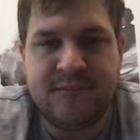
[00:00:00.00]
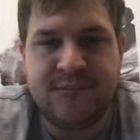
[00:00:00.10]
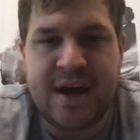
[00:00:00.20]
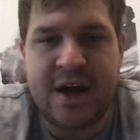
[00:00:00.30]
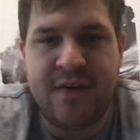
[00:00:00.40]

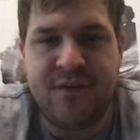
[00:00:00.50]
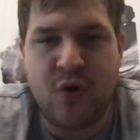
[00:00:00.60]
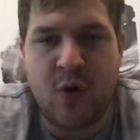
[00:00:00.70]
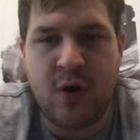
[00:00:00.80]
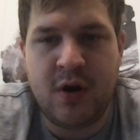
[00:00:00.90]
Final
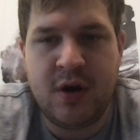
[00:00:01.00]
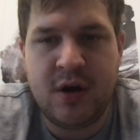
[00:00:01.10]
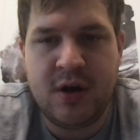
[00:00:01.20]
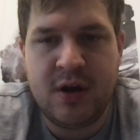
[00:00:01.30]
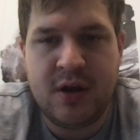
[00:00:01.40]
Four.
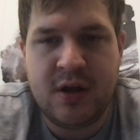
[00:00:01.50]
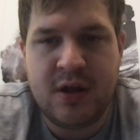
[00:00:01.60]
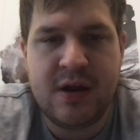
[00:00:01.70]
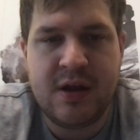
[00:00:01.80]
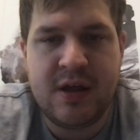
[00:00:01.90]

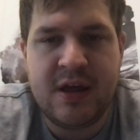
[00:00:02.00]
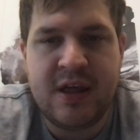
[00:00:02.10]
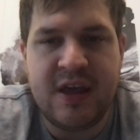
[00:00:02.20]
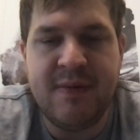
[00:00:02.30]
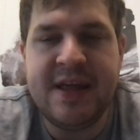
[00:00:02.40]

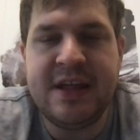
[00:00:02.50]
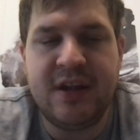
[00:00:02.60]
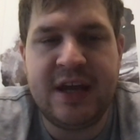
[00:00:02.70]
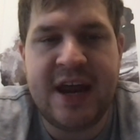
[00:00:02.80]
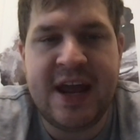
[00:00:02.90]
They made the
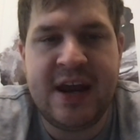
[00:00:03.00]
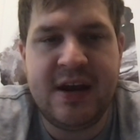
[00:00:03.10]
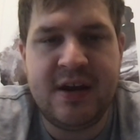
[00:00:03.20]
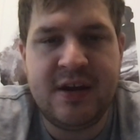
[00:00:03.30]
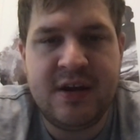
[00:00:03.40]
Elite
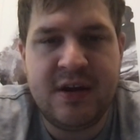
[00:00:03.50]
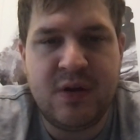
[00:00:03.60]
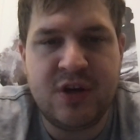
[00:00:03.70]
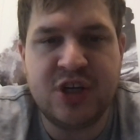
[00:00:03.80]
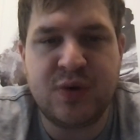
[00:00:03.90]
Eight
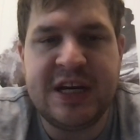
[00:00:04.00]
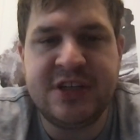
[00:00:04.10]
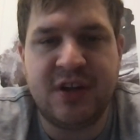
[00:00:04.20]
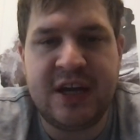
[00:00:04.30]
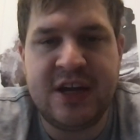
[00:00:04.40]
just
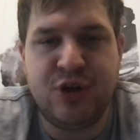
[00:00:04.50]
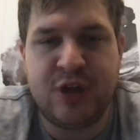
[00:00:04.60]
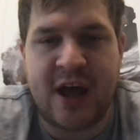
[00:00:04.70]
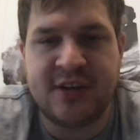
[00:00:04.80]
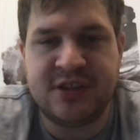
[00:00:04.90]
recently in
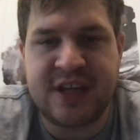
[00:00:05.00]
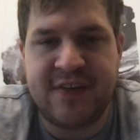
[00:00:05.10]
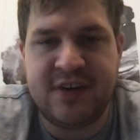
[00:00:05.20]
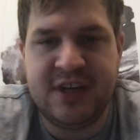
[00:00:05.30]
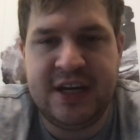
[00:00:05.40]

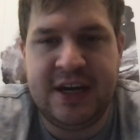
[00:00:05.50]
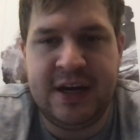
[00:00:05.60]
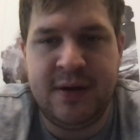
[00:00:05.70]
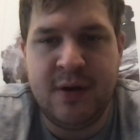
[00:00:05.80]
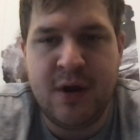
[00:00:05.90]

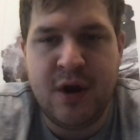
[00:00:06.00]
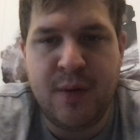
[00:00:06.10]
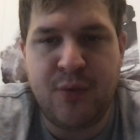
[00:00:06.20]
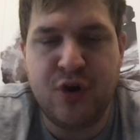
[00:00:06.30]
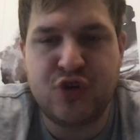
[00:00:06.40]
2017.
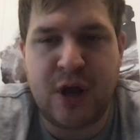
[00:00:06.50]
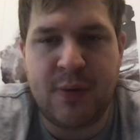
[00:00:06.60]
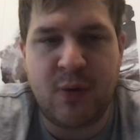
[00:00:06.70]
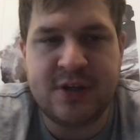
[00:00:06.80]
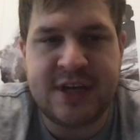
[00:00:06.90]
Bruce
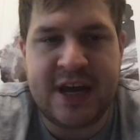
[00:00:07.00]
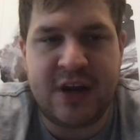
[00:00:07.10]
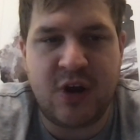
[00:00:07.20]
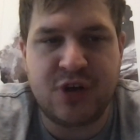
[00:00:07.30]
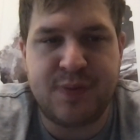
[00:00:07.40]
Weber was the head
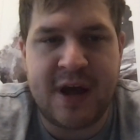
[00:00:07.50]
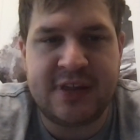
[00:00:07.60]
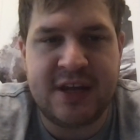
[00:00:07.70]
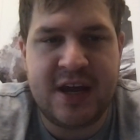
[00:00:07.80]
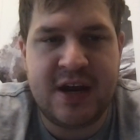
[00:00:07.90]
coach
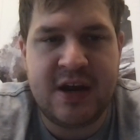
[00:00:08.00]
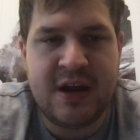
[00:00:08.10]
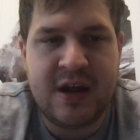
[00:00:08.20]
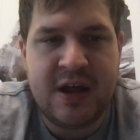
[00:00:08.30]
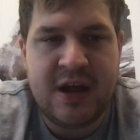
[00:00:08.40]
back then.
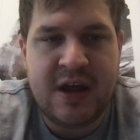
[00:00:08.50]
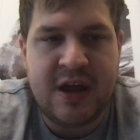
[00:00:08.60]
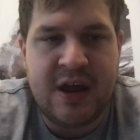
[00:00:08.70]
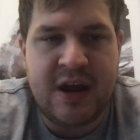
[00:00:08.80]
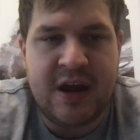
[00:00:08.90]

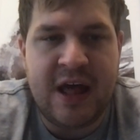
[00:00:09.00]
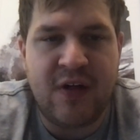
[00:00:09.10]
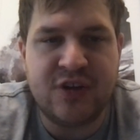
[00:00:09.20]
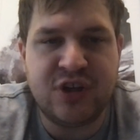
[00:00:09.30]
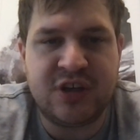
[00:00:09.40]
Now
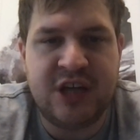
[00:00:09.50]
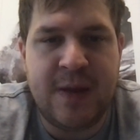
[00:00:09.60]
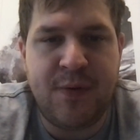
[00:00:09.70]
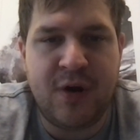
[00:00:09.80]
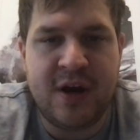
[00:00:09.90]
let's look
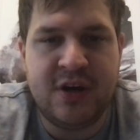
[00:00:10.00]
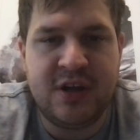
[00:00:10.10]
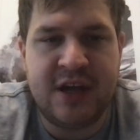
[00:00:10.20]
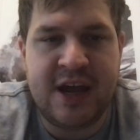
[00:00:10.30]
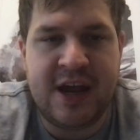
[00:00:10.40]
deeper into
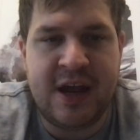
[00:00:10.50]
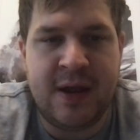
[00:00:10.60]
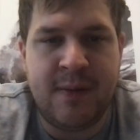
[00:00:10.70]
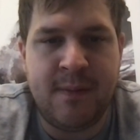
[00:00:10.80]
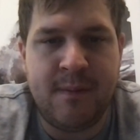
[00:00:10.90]
the
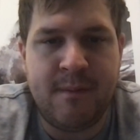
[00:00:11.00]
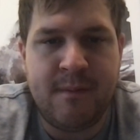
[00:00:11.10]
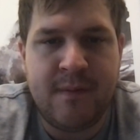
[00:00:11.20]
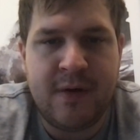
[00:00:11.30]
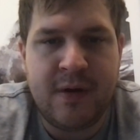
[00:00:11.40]
game.
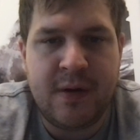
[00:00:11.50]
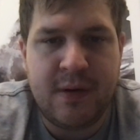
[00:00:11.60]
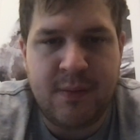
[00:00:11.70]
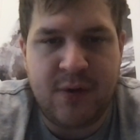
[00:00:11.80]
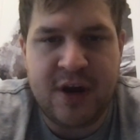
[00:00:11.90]

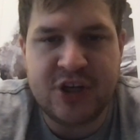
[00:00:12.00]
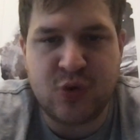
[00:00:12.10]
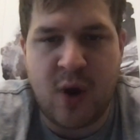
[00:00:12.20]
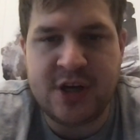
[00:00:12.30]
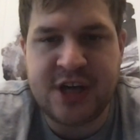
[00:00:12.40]
Players to
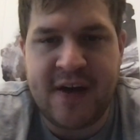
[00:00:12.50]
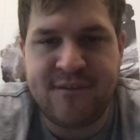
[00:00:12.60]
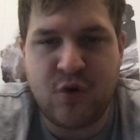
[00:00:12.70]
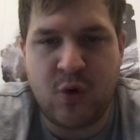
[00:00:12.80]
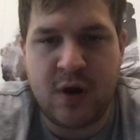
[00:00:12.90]
watch
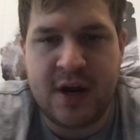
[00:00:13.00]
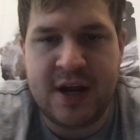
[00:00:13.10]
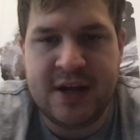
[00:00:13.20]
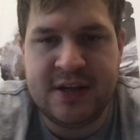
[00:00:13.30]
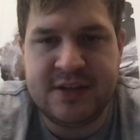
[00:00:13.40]
out for
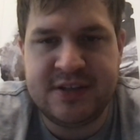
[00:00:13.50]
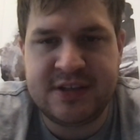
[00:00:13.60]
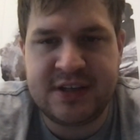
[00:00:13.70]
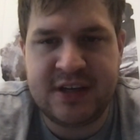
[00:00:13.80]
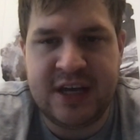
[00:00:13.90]
it's
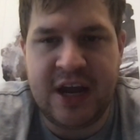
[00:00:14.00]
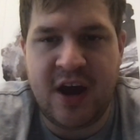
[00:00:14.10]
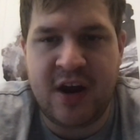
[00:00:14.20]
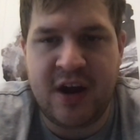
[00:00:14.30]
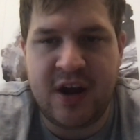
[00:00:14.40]

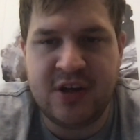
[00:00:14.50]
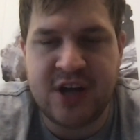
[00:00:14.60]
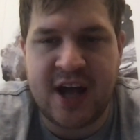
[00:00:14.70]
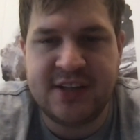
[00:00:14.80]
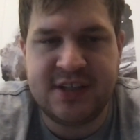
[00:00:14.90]
Keon
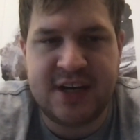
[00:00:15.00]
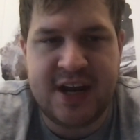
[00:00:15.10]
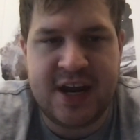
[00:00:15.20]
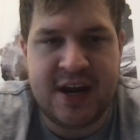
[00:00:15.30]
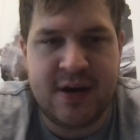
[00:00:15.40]
Johnson
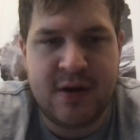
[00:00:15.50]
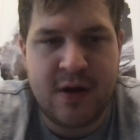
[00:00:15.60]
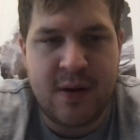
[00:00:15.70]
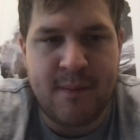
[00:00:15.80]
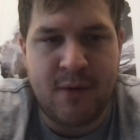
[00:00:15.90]
and
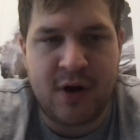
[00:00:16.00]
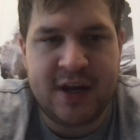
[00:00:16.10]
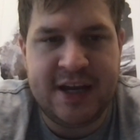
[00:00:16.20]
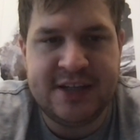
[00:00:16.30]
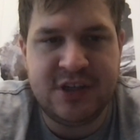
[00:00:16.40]

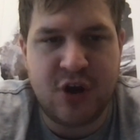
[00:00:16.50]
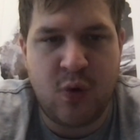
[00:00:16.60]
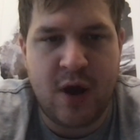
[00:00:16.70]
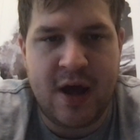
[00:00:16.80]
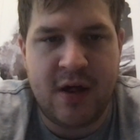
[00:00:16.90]
Markquis
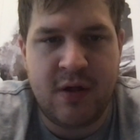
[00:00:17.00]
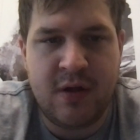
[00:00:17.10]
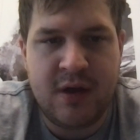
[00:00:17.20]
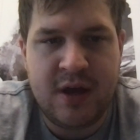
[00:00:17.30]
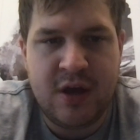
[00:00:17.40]

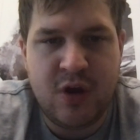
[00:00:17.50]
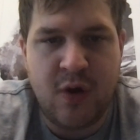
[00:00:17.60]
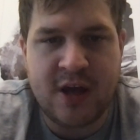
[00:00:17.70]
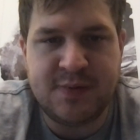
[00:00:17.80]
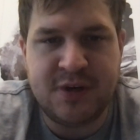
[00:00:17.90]
Nowell,
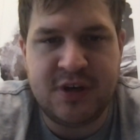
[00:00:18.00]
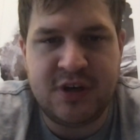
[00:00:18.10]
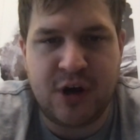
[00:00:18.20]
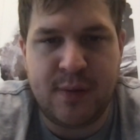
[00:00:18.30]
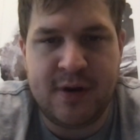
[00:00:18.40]
who has been
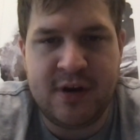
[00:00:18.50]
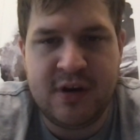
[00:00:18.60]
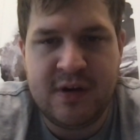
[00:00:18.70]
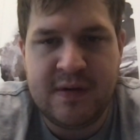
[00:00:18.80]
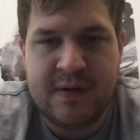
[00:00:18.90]
determined